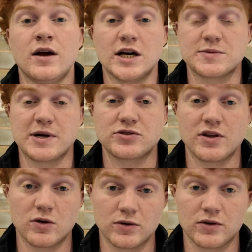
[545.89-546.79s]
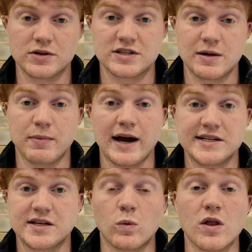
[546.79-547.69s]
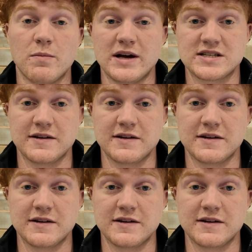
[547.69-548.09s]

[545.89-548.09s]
especially the North Dakota State Bison, one of the best